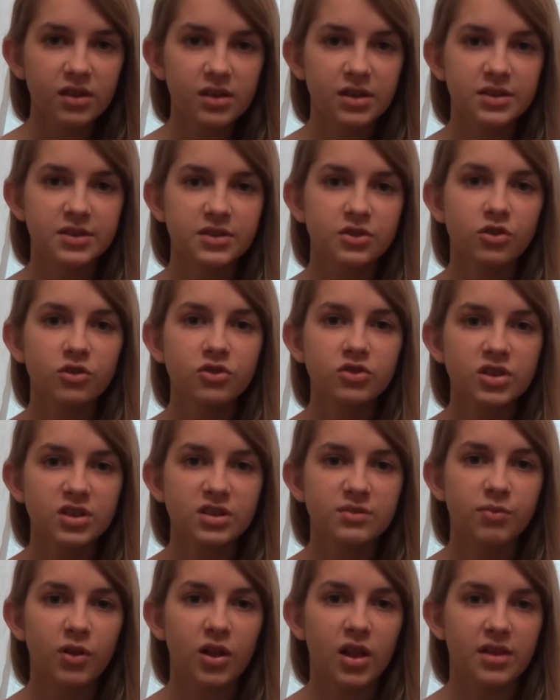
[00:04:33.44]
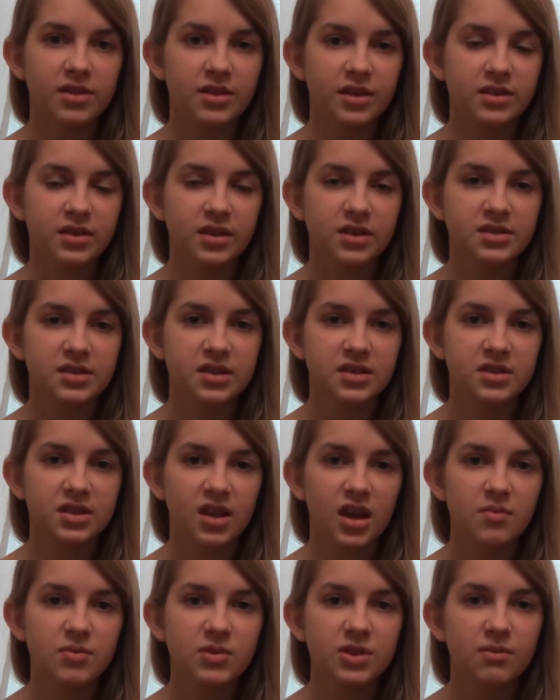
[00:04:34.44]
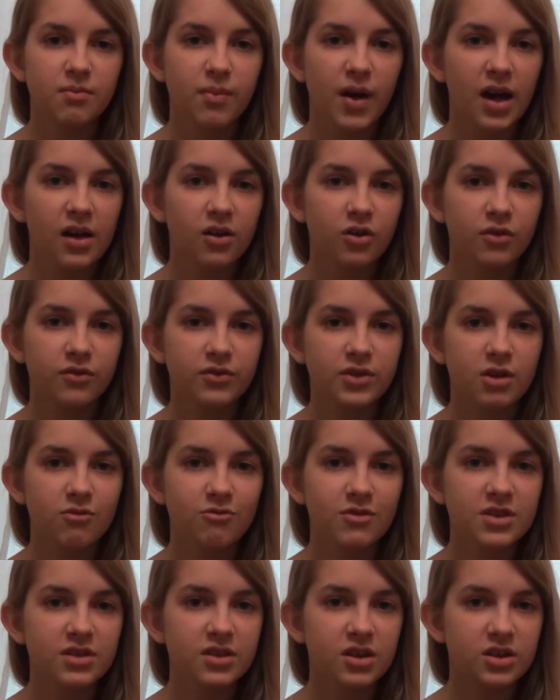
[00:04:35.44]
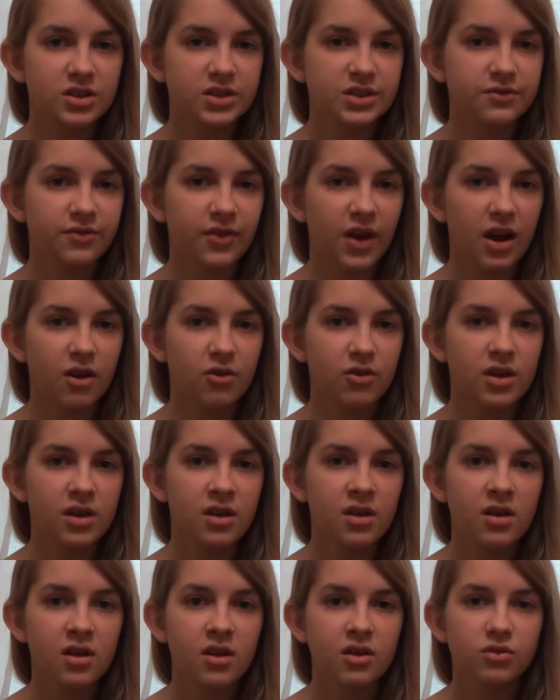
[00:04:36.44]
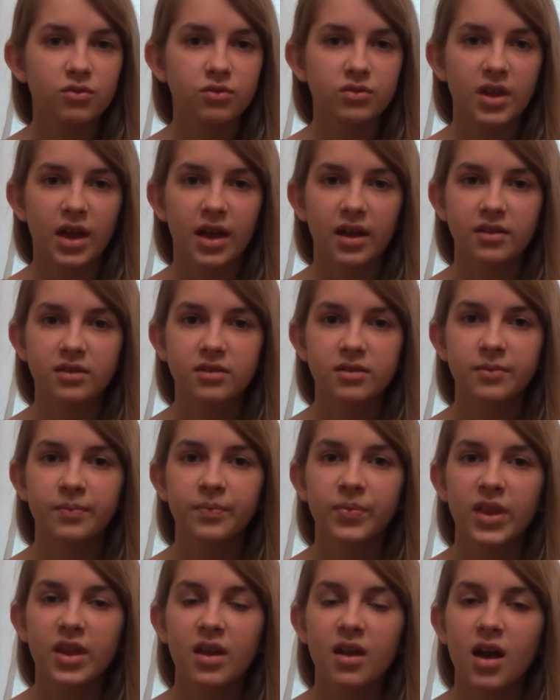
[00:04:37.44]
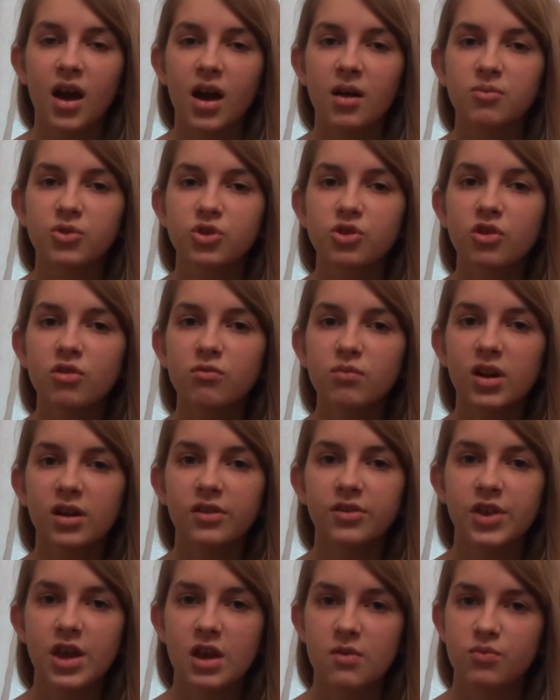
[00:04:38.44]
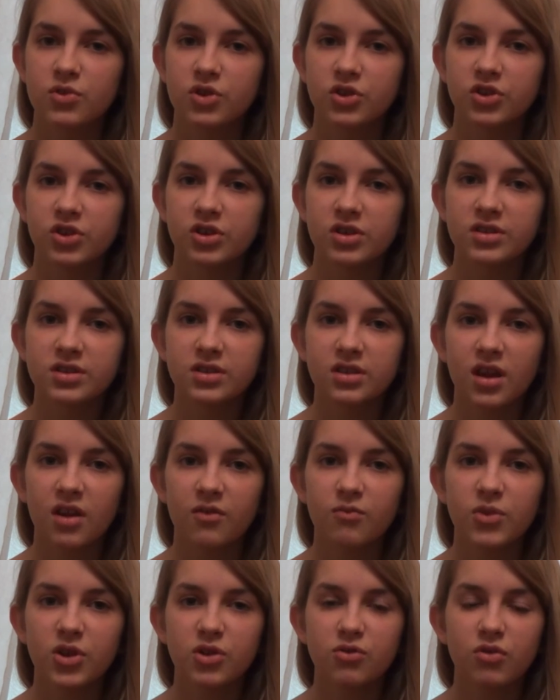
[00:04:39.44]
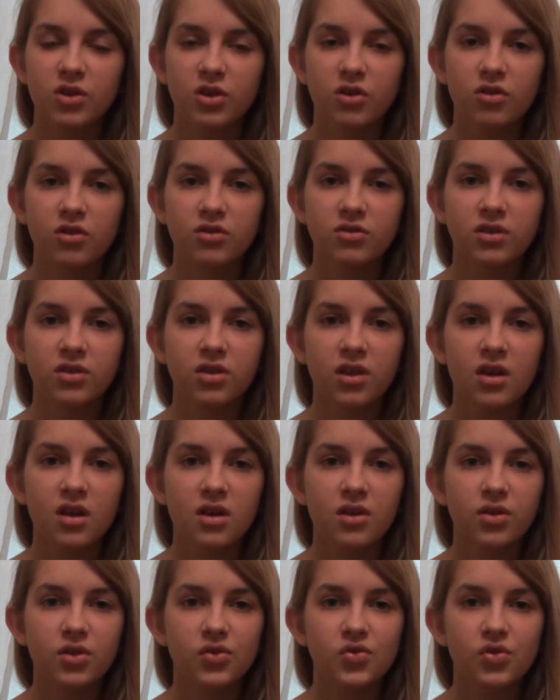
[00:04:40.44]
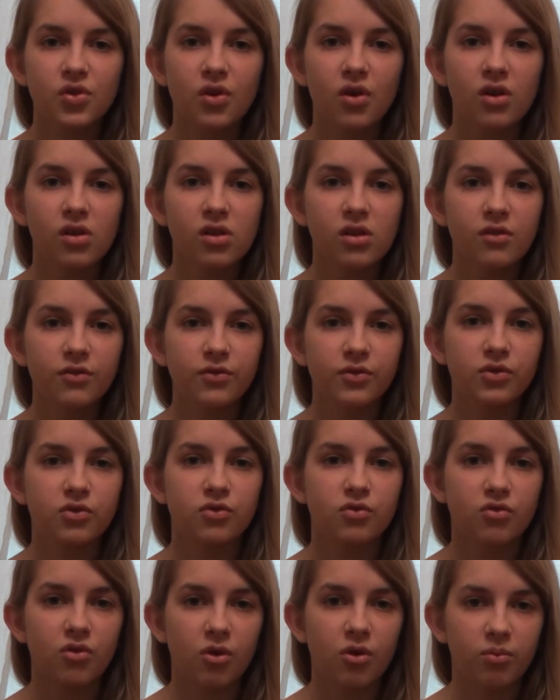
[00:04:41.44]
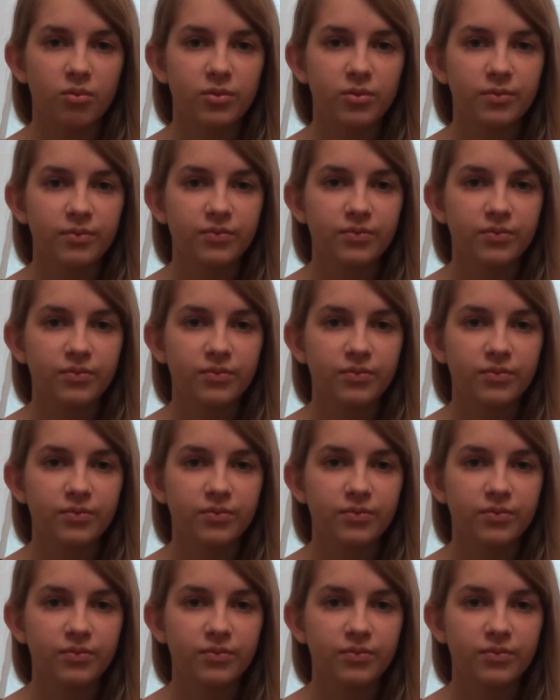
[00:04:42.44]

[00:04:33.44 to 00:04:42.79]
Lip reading: It's not just Poland that has escaped the bulk of the winter's fury to date. Abnormal temperatures have been recorded through all of Europe.